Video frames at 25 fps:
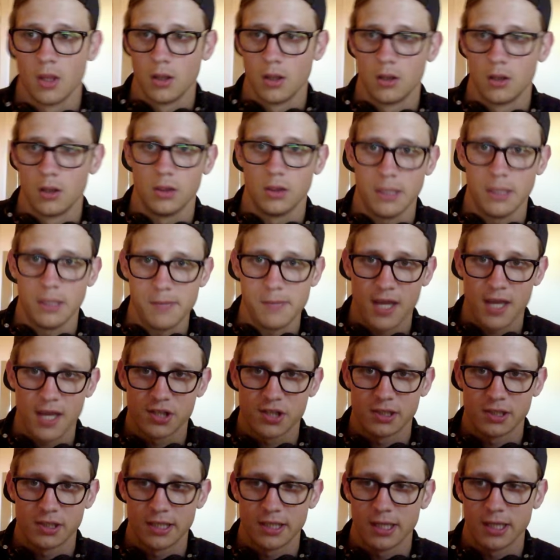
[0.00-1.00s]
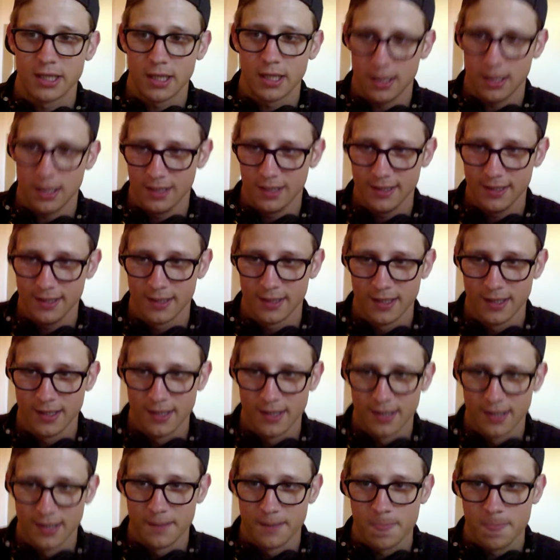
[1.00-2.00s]
Let me actually,
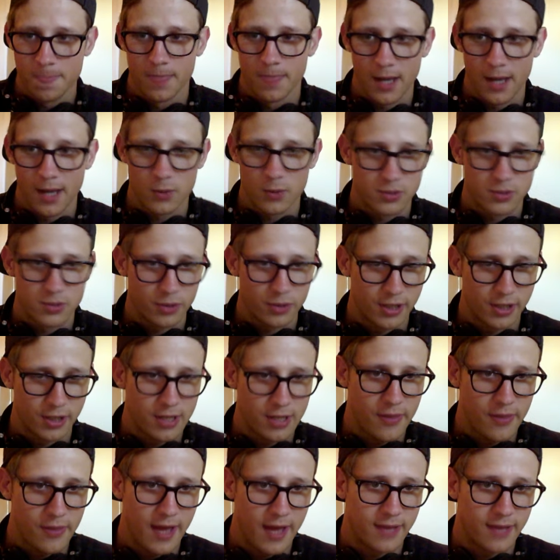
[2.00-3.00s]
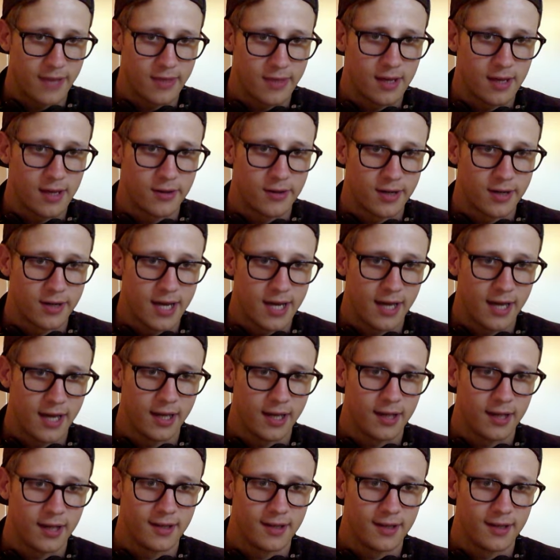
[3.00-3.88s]
I was working on that the other night.